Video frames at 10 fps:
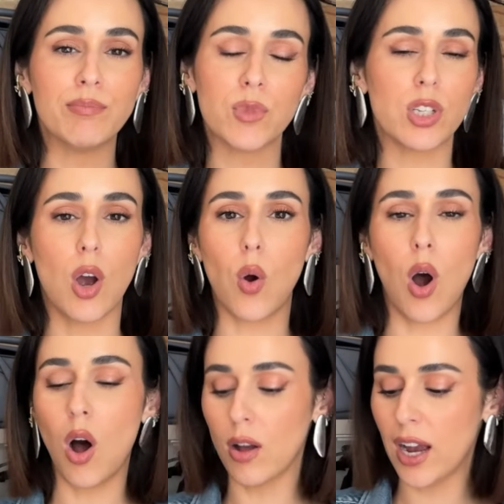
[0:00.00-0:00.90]
So
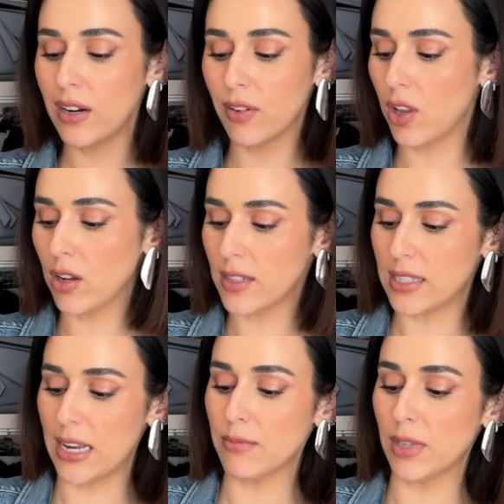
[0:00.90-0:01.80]
all kind of along the
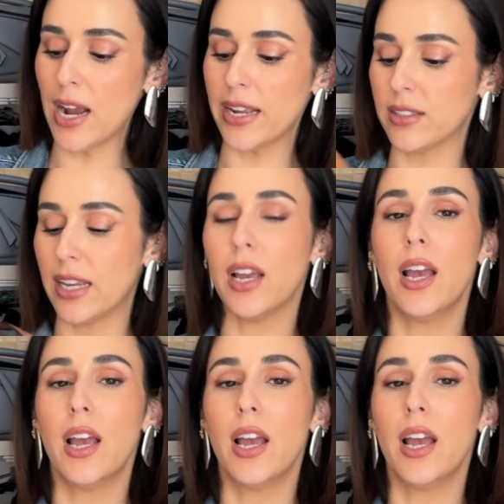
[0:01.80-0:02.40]
same lines, like